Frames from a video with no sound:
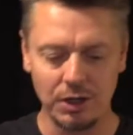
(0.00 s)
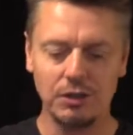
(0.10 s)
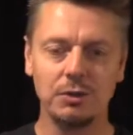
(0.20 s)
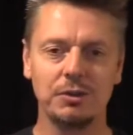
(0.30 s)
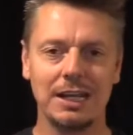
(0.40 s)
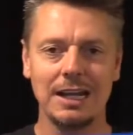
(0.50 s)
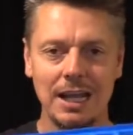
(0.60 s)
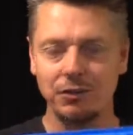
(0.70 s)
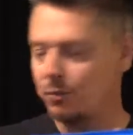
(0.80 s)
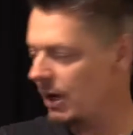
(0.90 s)
gonna do is get an
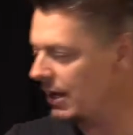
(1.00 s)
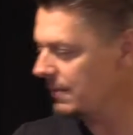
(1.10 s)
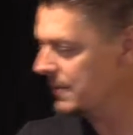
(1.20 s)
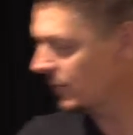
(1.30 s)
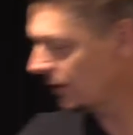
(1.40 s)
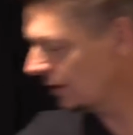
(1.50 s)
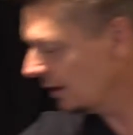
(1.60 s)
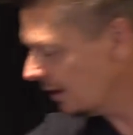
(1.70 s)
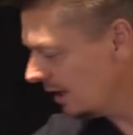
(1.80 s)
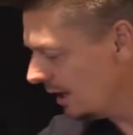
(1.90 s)
ice tray
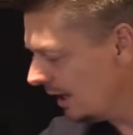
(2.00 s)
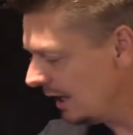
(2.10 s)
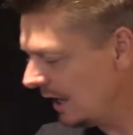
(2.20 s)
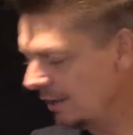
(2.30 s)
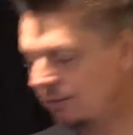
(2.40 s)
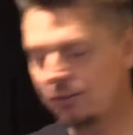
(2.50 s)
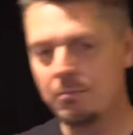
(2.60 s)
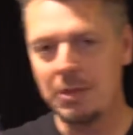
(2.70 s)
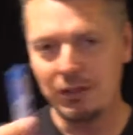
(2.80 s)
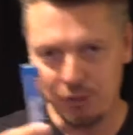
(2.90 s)
and
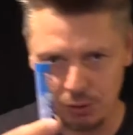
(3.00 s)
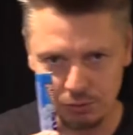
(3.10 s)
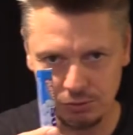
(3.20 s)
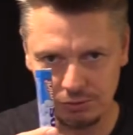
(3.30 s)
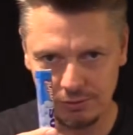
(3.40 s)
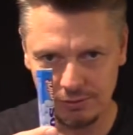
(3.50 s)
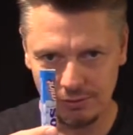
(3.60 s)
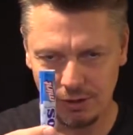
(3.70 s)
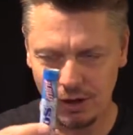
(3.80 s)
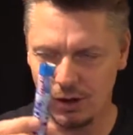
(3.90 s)
some Mentos.
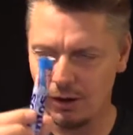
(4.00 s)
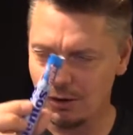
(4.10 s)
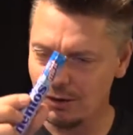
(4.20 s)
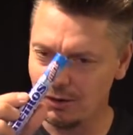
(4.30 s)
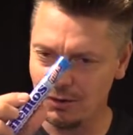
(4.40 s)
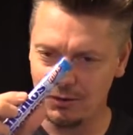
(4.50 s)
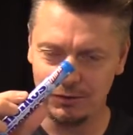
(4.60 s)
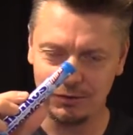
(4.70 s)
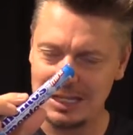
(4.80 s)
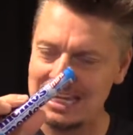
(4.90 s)
Oh, this is